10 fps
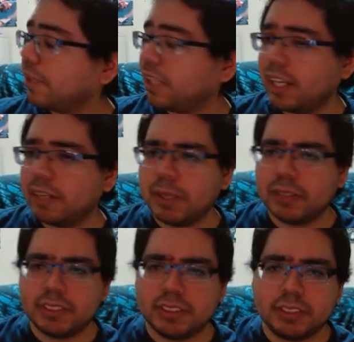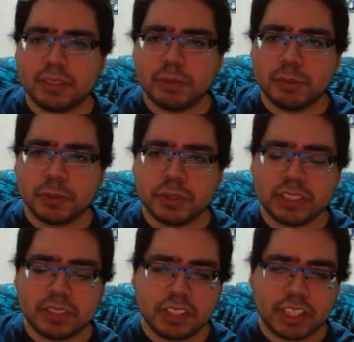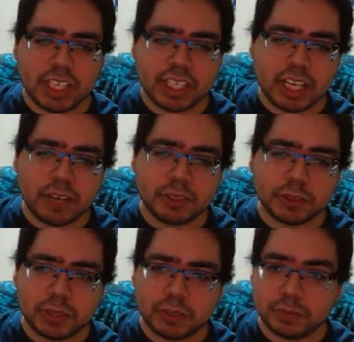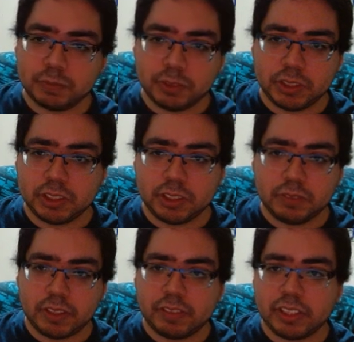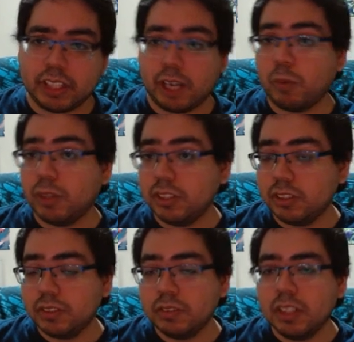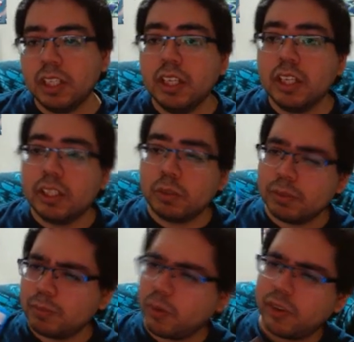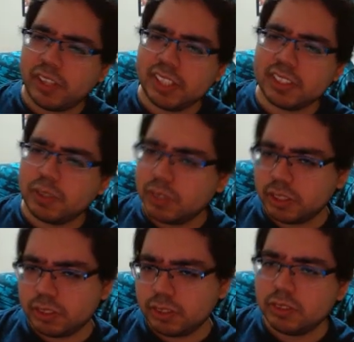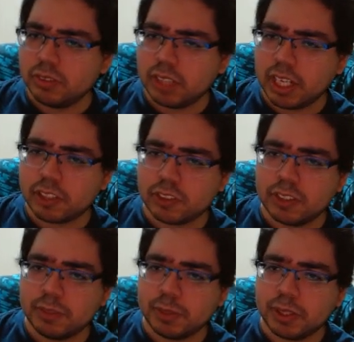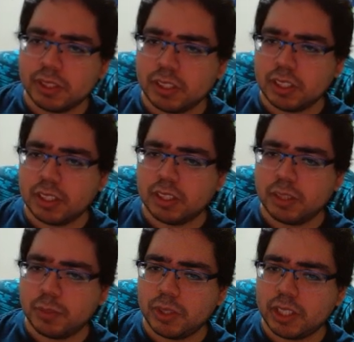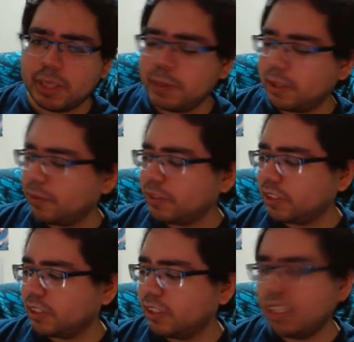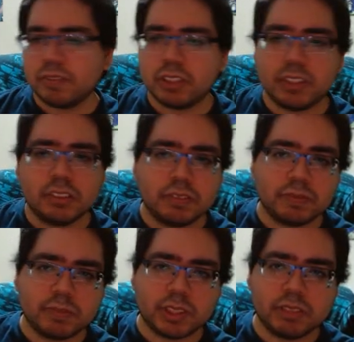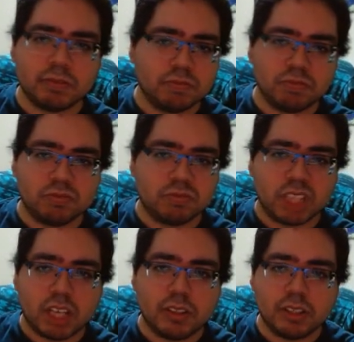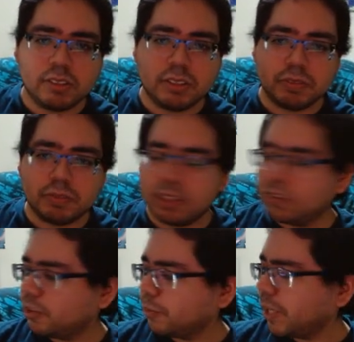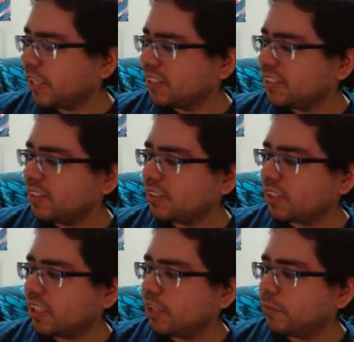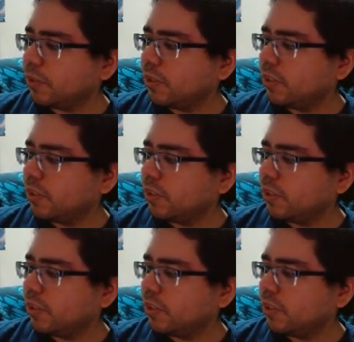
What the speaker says: had about somewhere between 70 and 80 hours when I was fully done with everything that I wanted to do. There were more things I wanted to do, actually, but the more I thought about it, the more I was like, no, I'm good. I'm good. I don't know if I'll go back to this game.